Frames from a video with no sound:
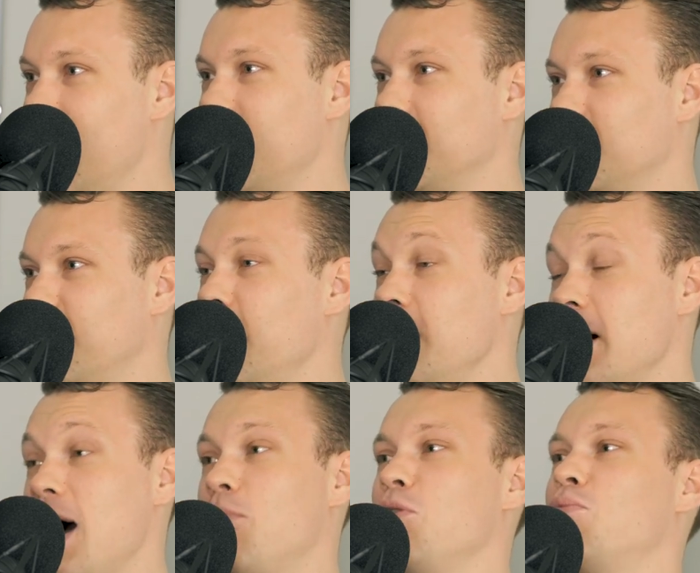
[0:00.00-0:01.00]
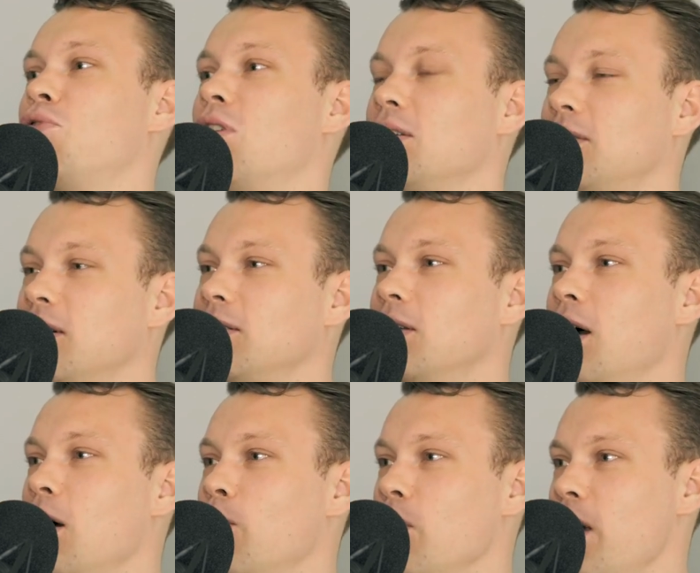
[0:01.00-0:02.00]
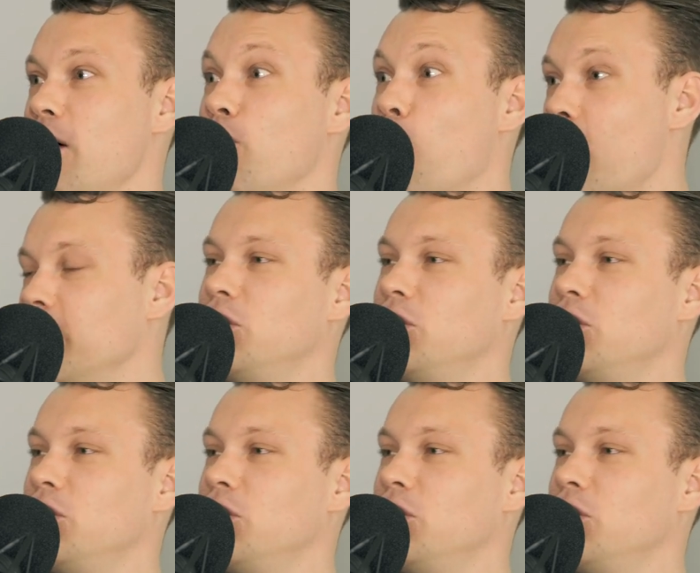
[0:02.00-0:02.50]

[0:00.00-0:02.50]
And it's a very elaborate process where you have one